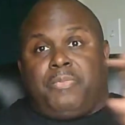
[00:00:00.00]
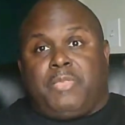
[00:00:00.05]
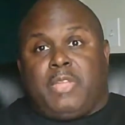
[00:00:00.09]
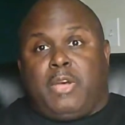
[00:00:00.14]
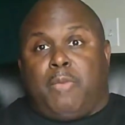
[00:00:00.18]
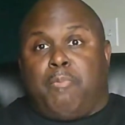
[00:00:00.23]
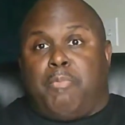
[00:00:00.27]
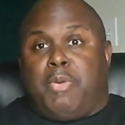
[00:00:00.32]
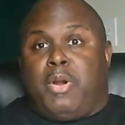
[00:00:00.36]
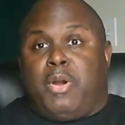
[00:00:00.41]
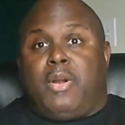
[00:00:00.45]

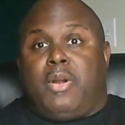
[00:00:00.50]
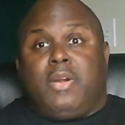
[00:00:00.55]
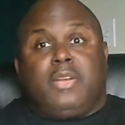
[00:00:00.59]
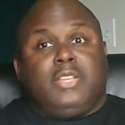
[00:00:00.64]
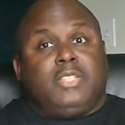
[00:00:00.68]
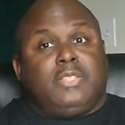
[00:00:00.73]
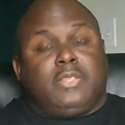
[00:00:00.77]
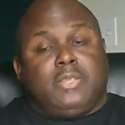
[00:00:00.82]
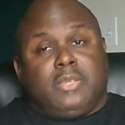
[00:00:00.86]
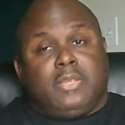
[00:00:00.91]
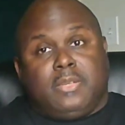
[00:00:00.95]
A bird
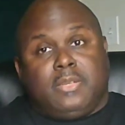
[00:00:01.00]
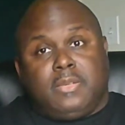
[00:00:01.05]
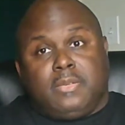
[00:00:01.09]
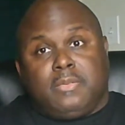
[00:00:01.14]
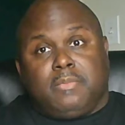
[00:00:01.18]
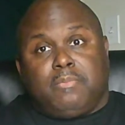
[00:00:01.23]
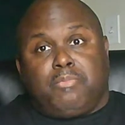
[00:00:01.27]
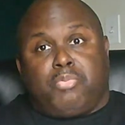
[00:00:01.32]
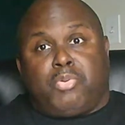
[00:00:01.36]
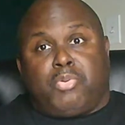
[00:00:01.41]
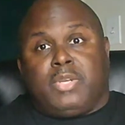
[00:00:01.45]
is
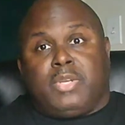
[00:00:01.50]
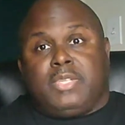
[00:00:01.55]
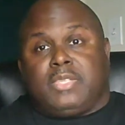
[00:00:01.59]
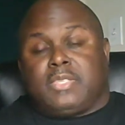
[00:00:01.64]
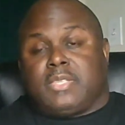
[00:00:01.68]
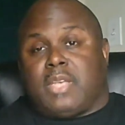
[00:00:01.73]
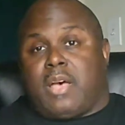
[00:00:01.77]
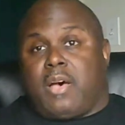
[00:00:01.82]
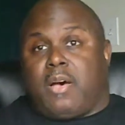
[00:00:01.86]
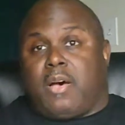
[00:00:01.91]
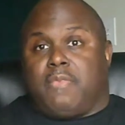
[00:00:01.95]
pretty
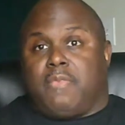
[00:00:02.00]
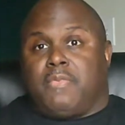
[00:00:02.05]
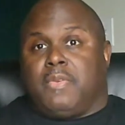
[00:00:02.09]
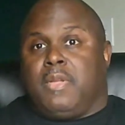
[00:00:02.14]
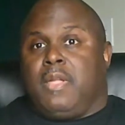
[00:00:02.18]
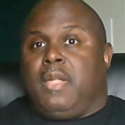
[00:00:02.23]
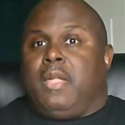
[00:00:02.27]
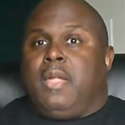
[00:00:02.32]
soft.